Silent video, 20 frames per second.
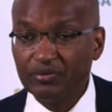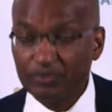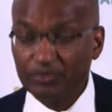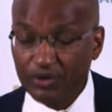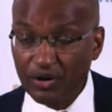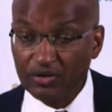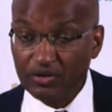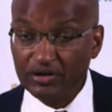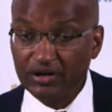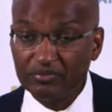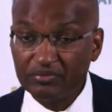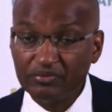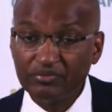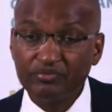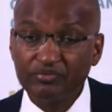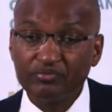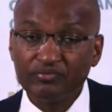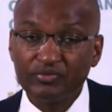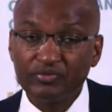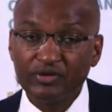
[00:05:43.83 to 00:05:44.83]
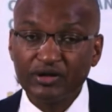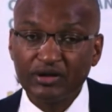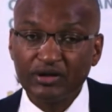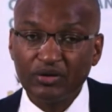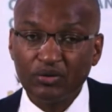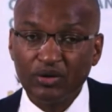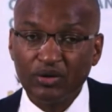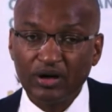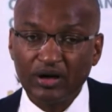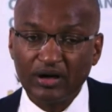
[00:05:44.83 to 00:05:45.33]
program
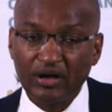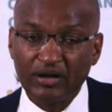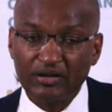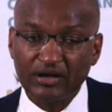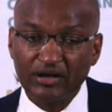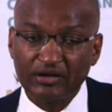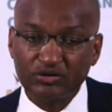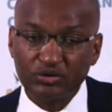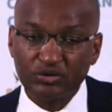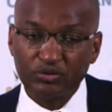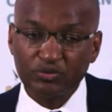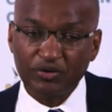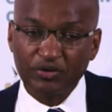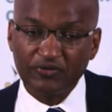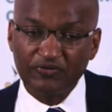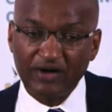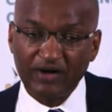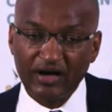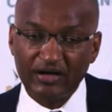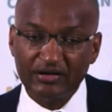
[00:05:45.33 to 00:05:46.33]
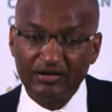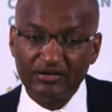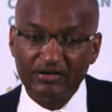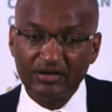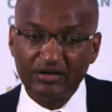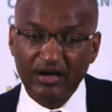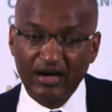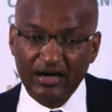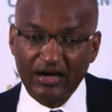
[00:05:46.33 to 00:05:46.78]
that would provide